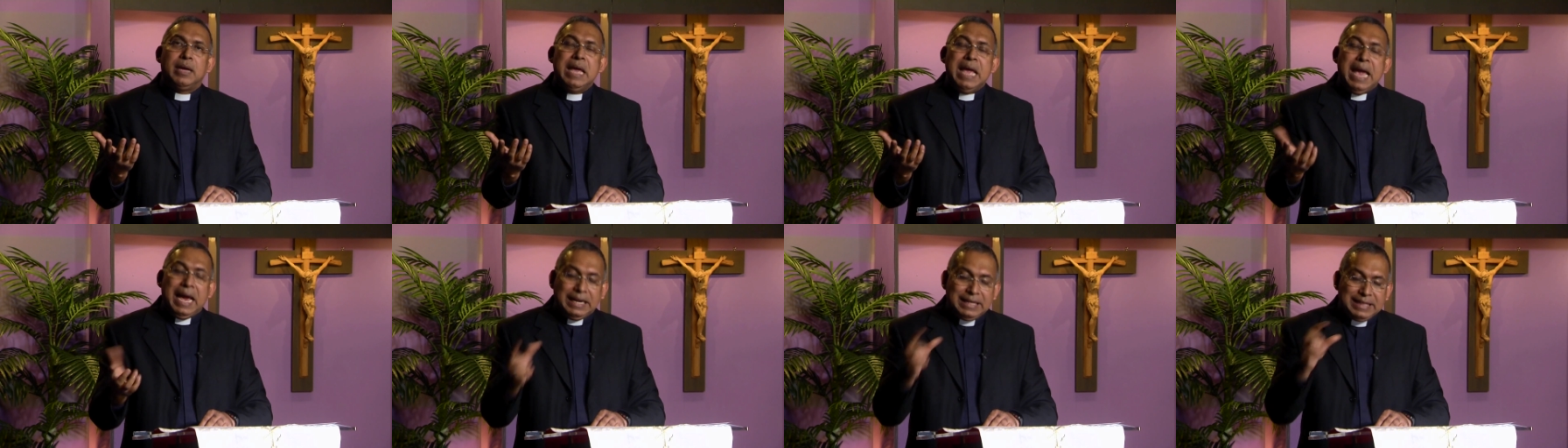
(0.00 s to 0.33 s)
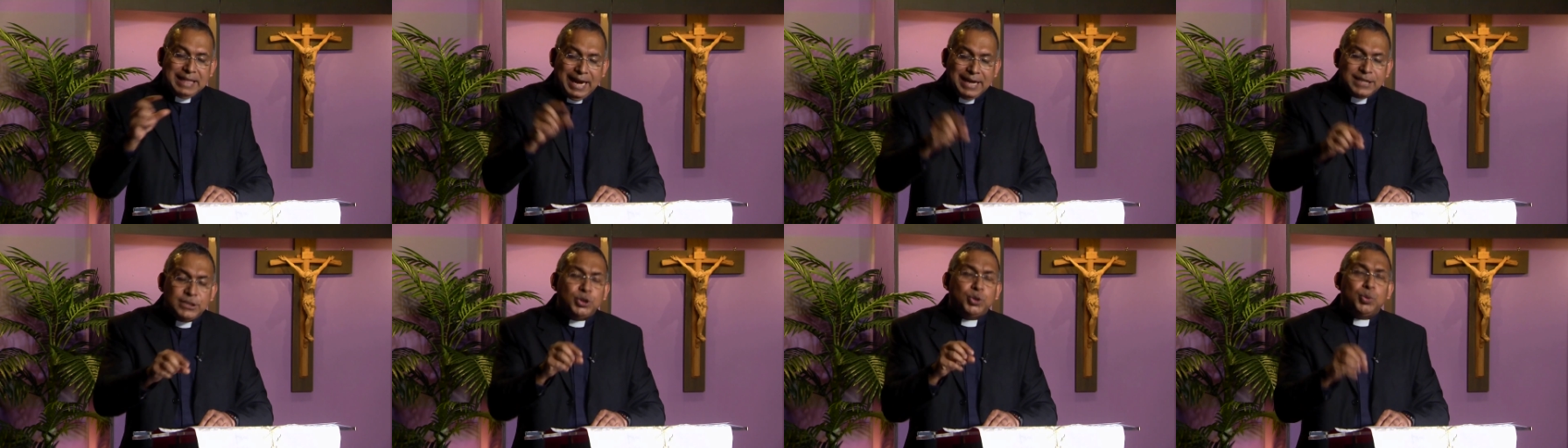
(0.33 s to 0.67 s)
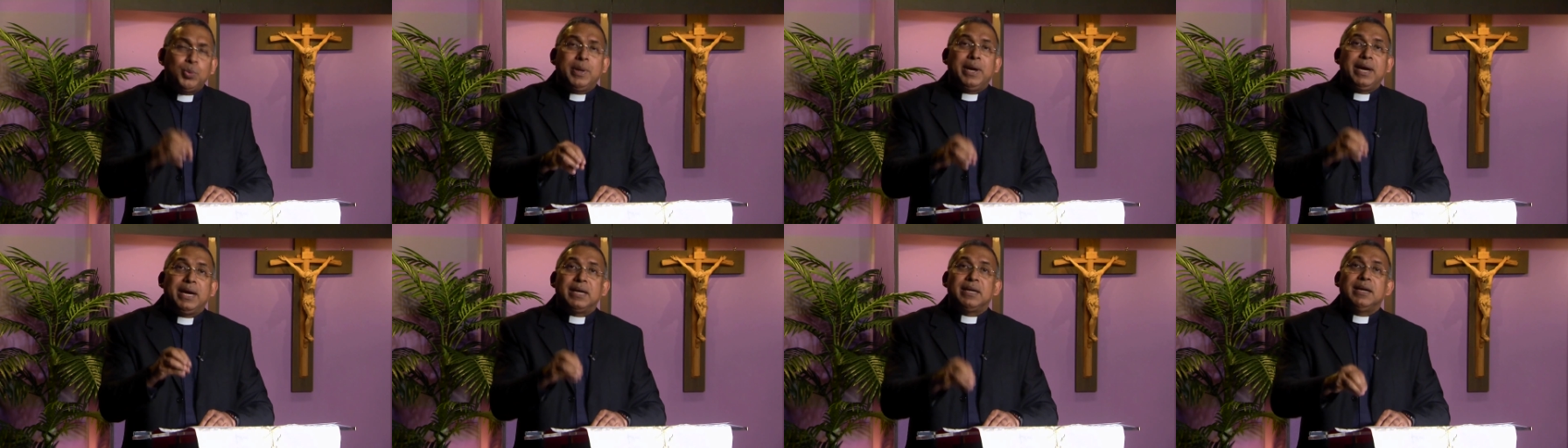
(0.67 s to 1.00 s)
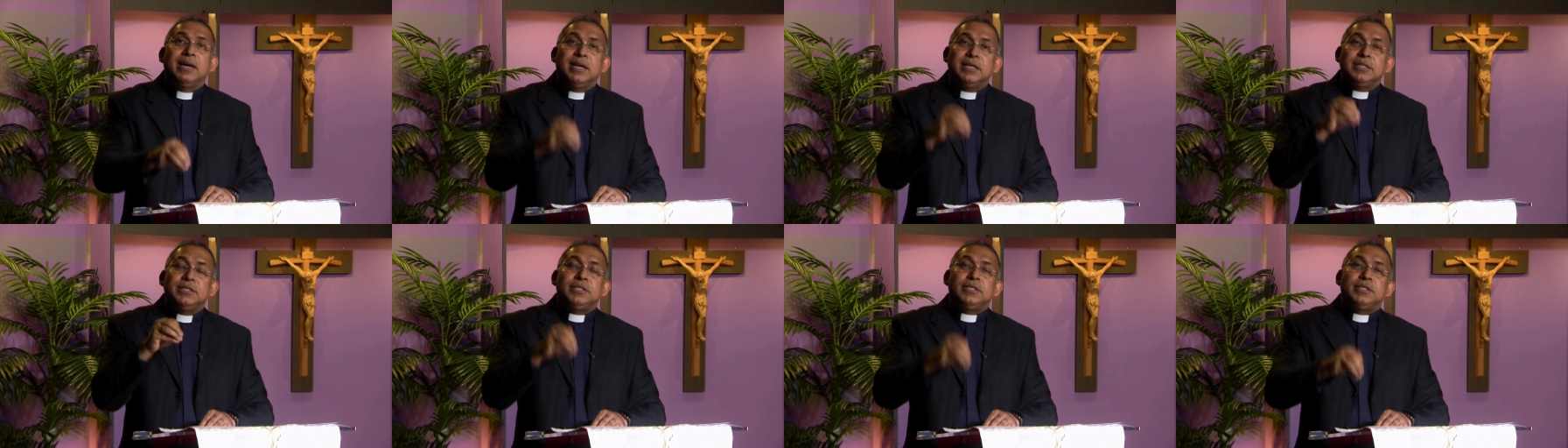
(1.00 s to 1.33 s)
And that's where
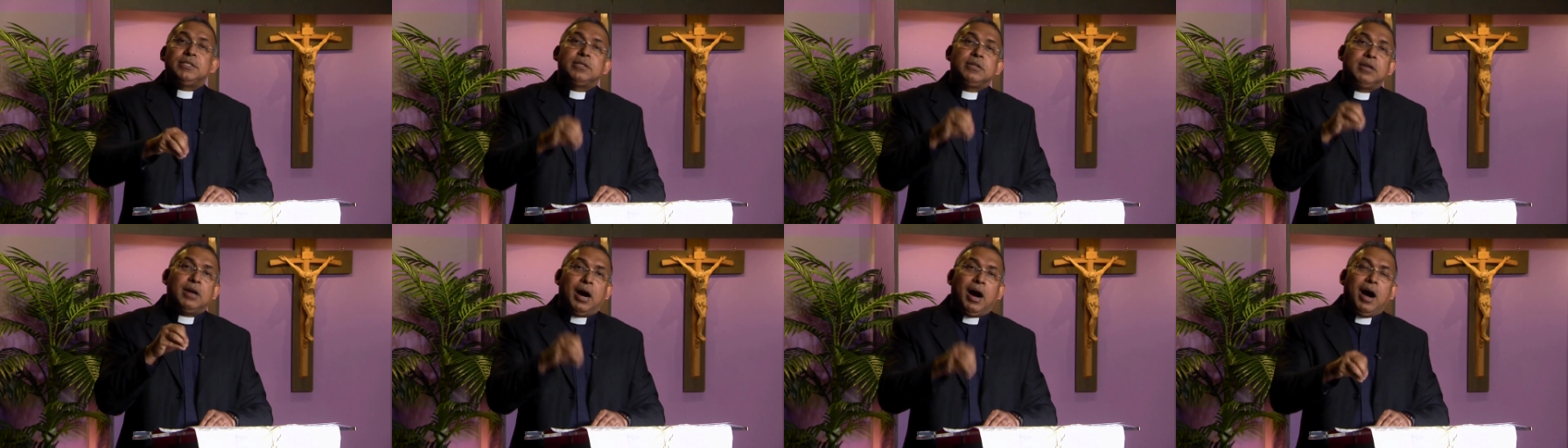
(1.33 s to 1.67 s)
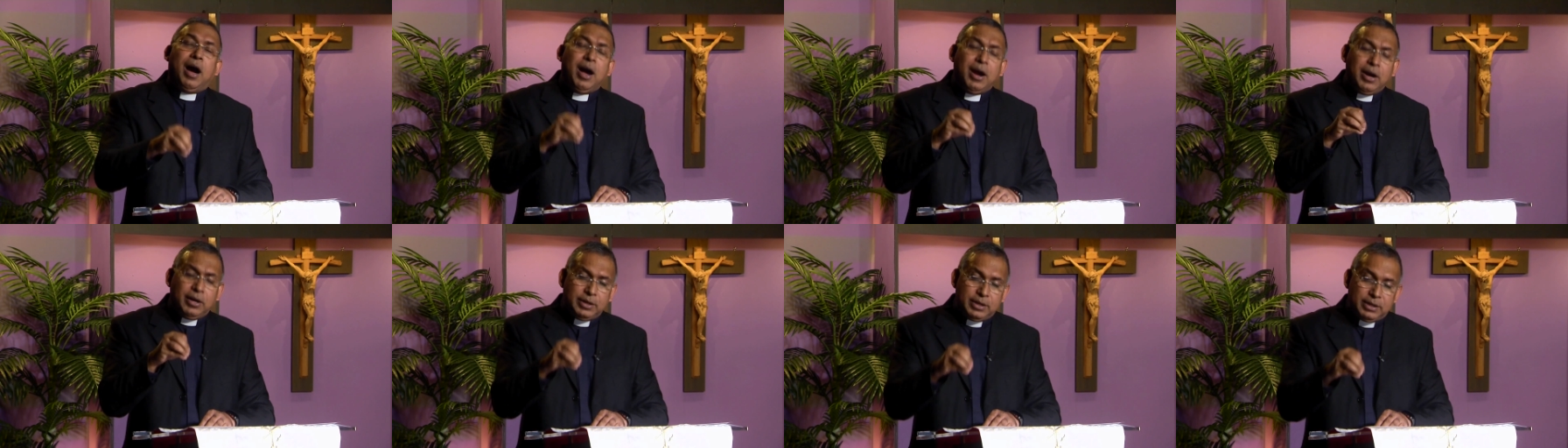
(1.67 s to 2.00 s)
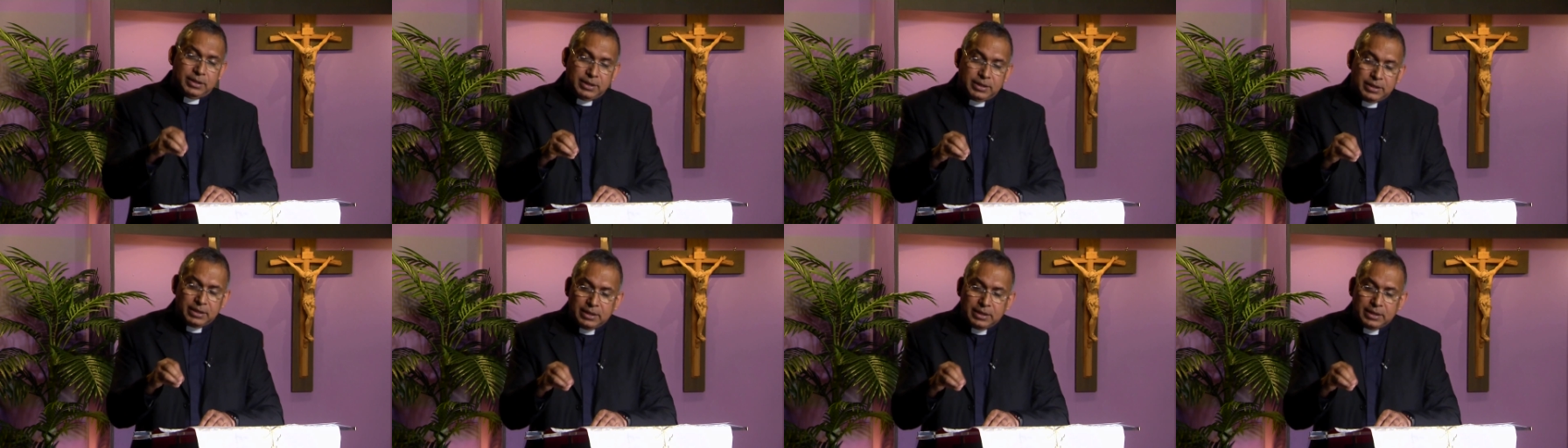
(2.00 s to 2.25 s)
God,